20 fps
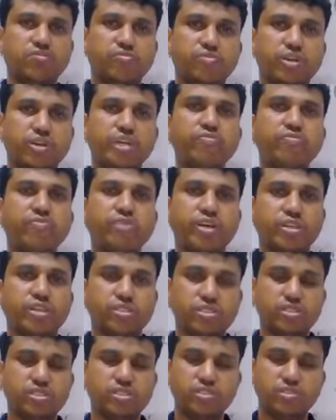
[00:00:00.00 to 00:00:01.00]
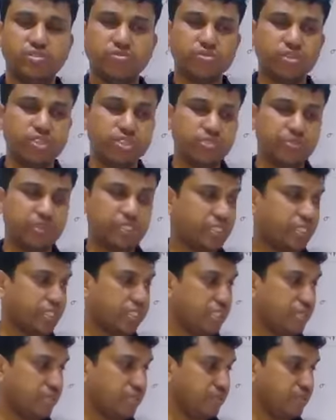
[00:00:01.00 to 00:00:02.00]
For in phase, what is the best
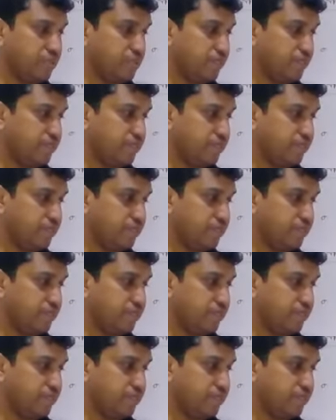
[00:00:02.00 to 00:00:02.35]
example?